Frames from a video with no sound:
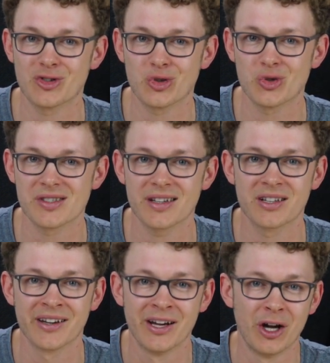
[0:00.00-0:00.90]
to
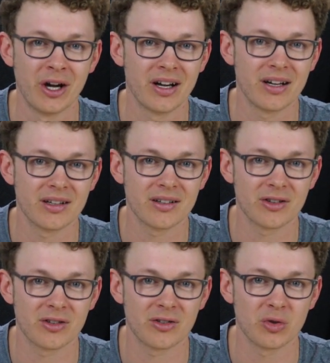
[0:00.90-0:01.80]
stick
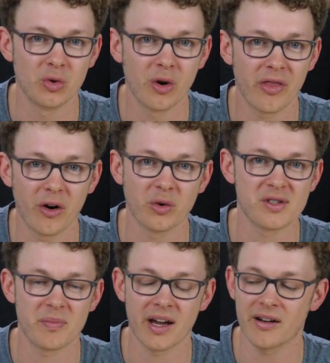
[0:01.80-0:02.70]
to those
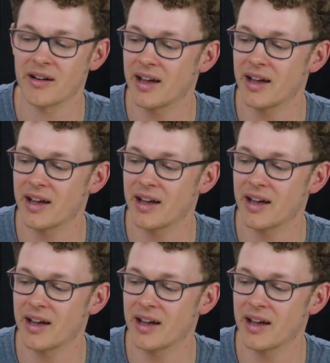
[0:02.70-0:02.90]
better.